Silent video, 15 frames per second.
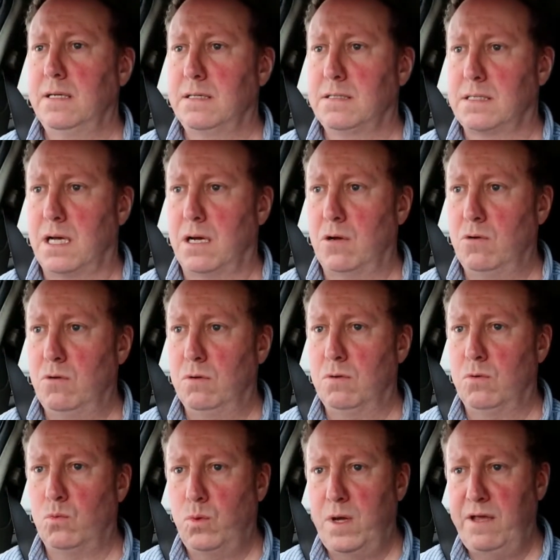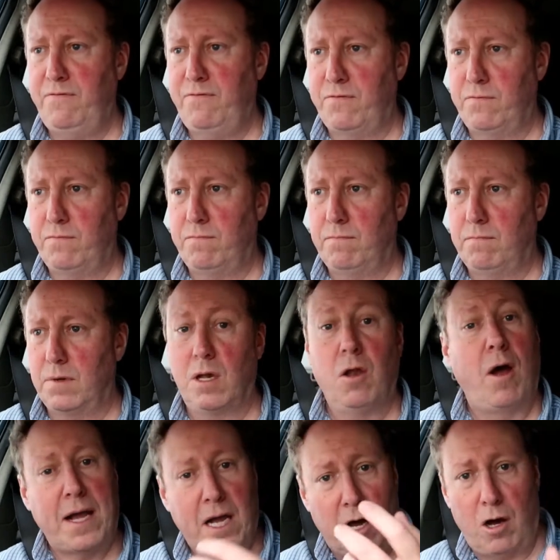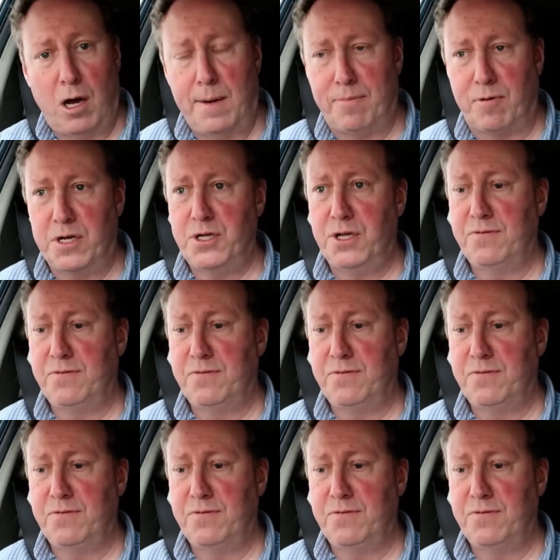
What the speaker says: So with, like a hybrid,